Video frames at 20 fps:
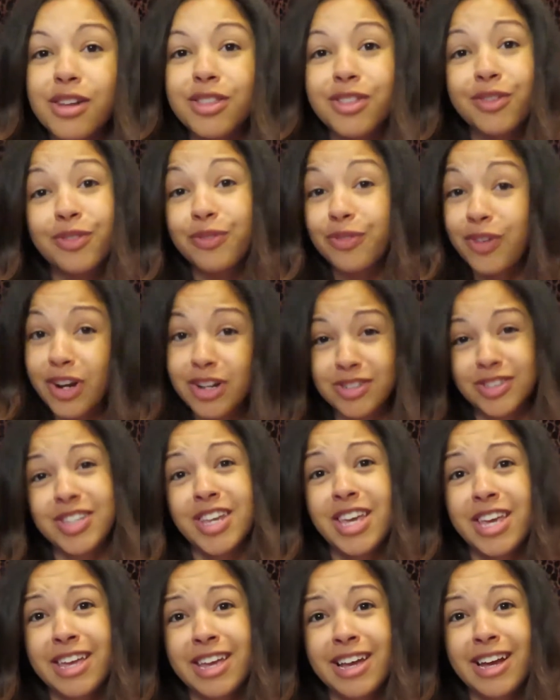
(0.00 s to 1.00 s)
The first
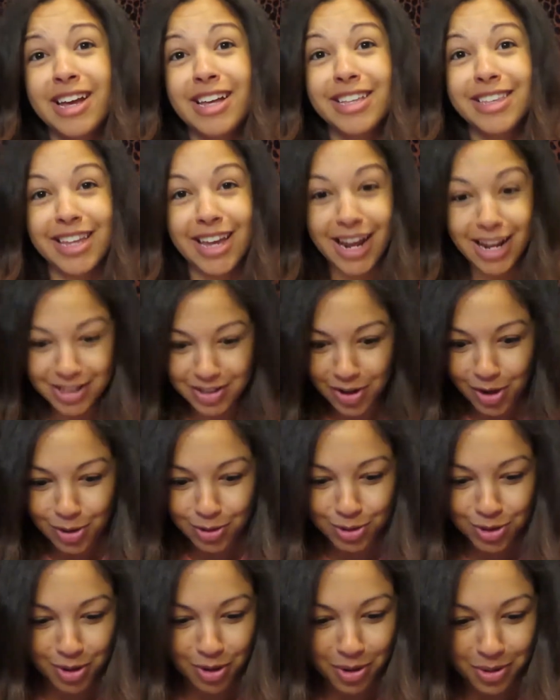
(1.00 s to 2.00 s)
thing that I
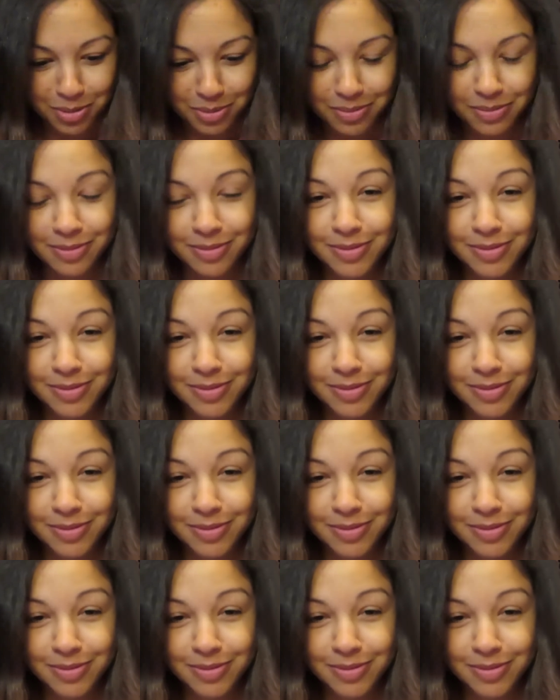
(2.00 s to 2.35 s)
told y'all